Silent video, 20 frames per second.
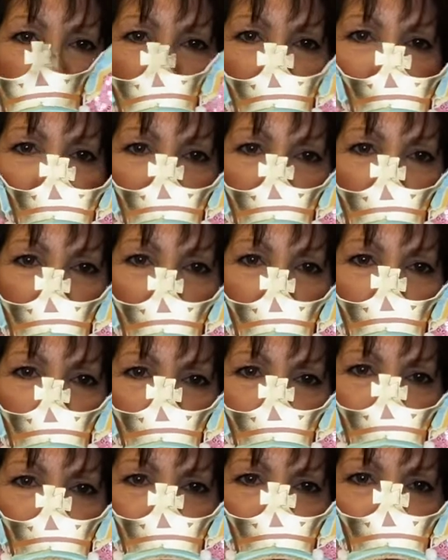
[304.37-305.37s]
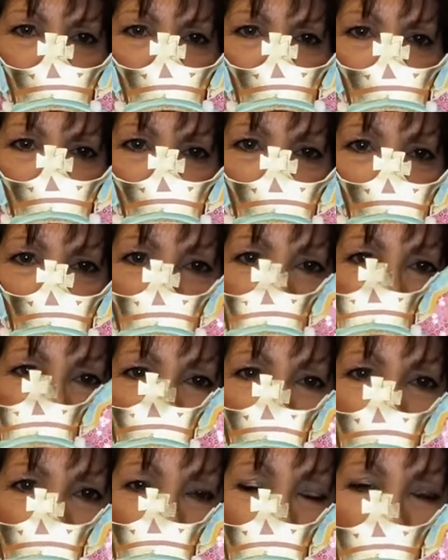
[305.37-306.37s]
the blue, is
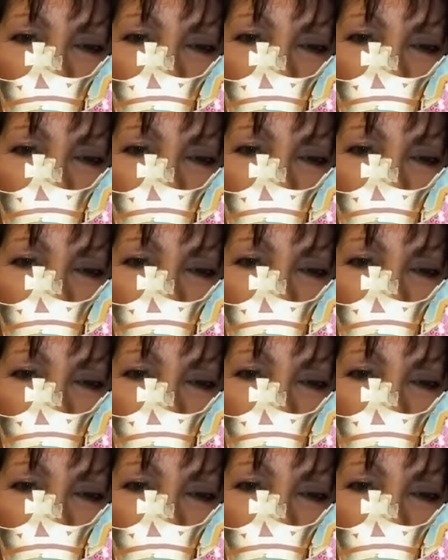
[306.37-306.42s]
so